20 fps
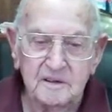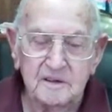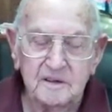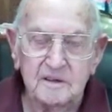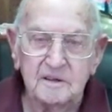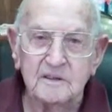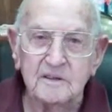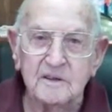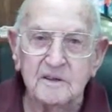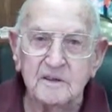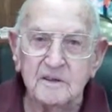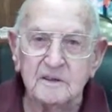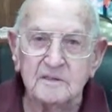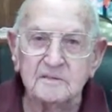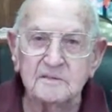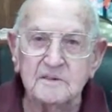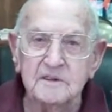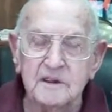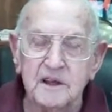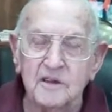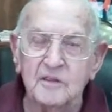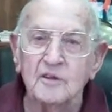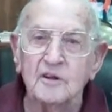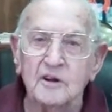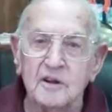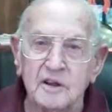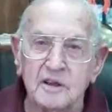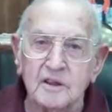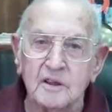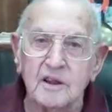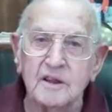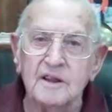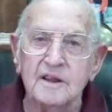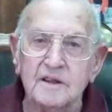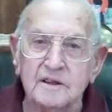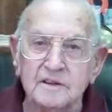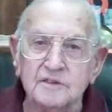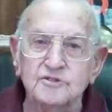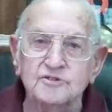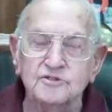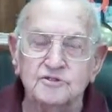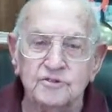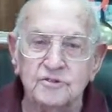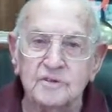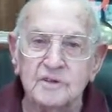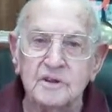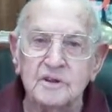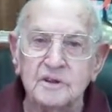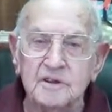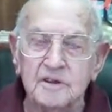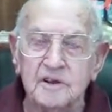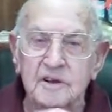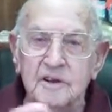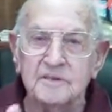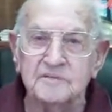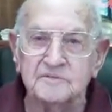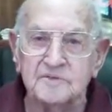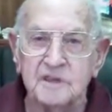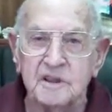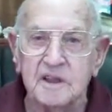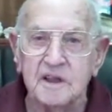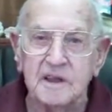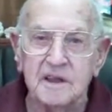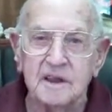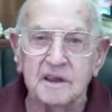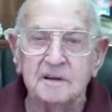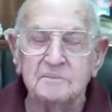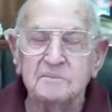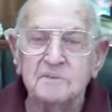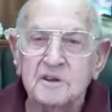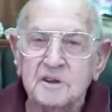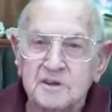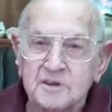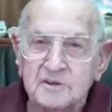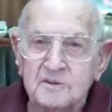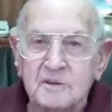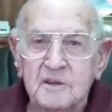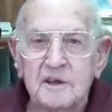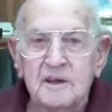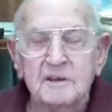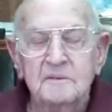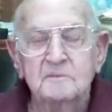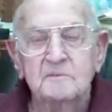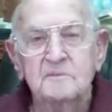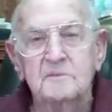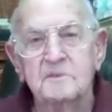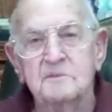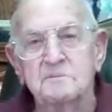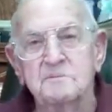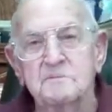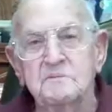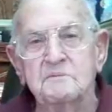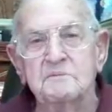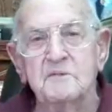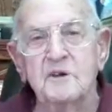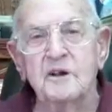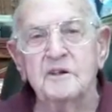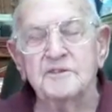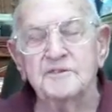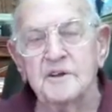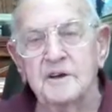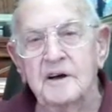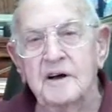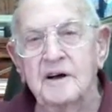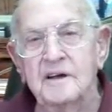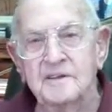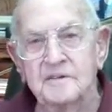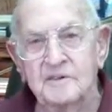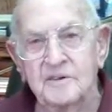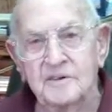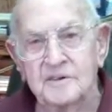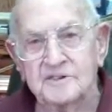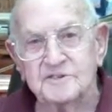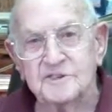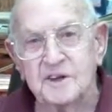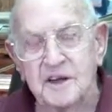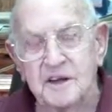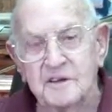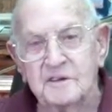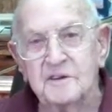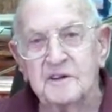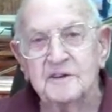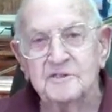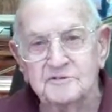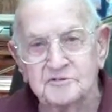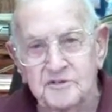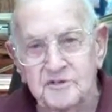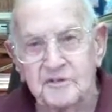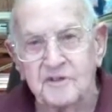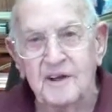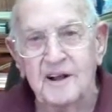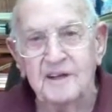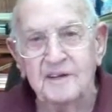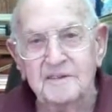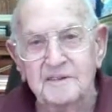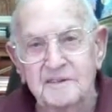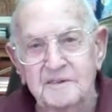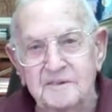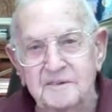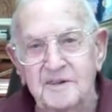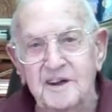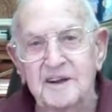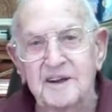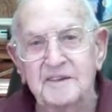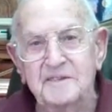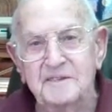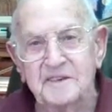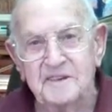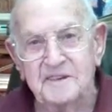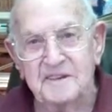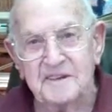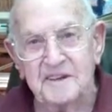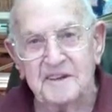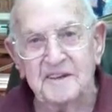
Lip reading: another little hinge to it. You lifted that up and you brought the hot dogs out as you grind it.